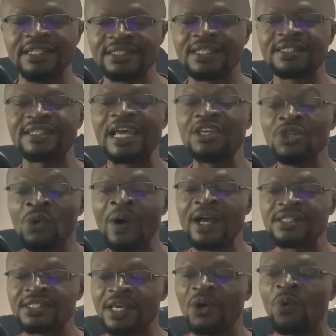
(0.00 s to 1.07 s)
This is the
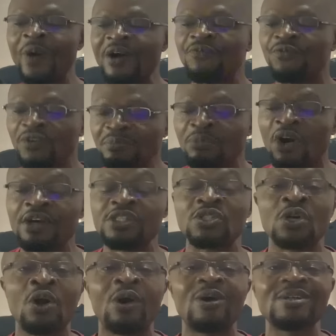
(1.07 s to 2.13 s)
USA where football is
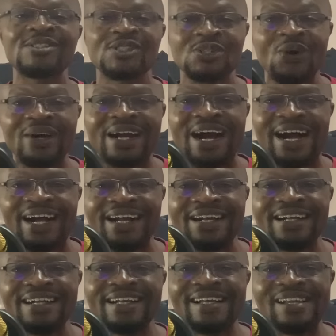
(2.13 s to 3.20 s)
called soccer.
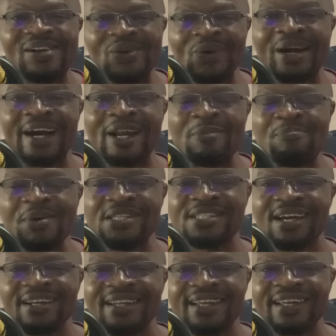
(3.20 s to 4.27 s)
Look at the
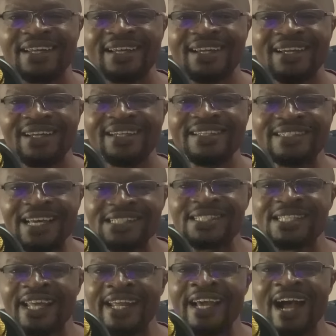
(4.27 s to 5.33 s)
picture there.
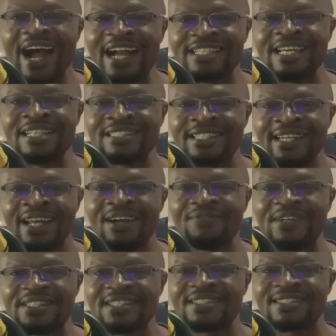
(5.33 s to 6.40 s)
Yesterday, Argentina
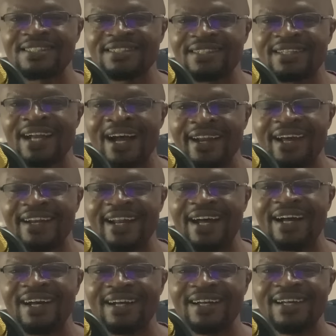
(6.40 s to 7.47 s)
versus
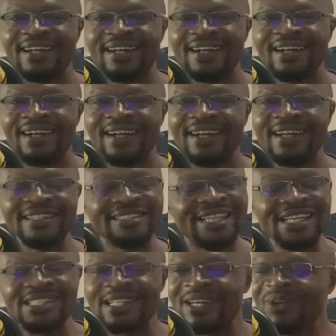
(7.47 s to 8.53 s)
Canada.
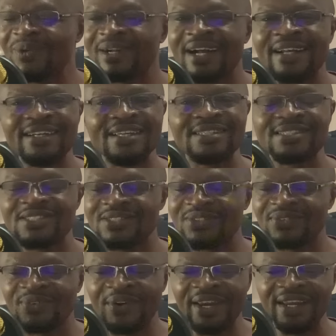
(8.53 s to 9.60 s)
Just look at the
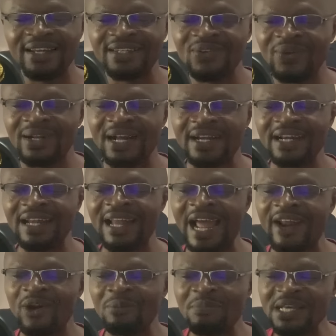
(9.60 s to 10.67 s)
screen. Look at
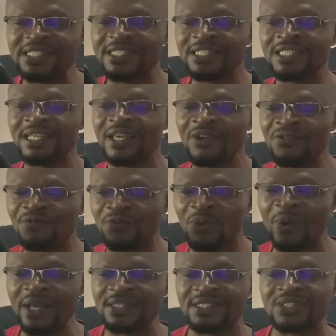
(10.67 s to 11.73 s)
Lionel Messi's
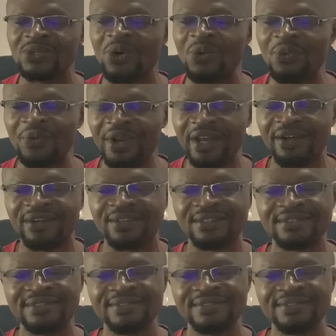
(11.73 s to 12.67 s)
influence is unreal.